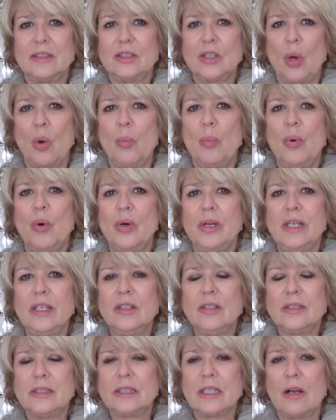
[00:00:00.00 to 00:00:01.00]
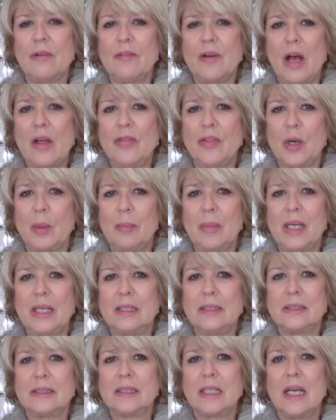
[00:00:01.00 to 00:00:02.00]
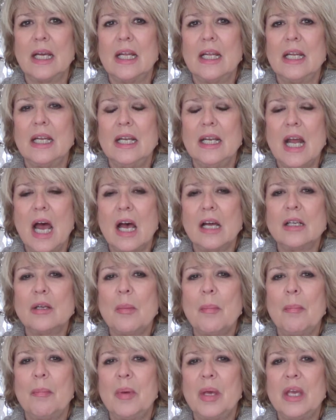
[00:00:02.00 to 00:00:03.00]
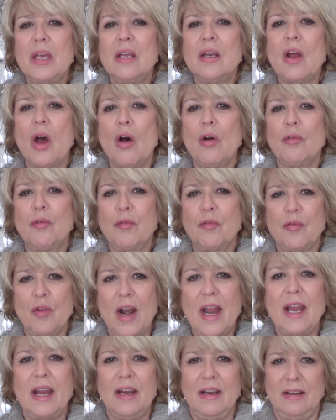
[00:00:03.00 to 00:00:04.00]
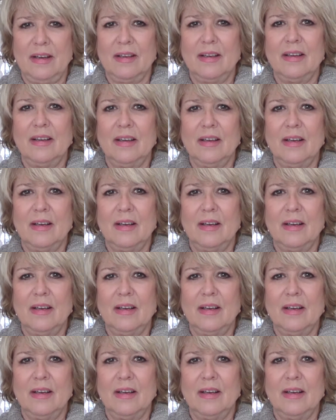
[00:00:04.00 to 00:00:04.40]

So putting yourself out there means not being afraid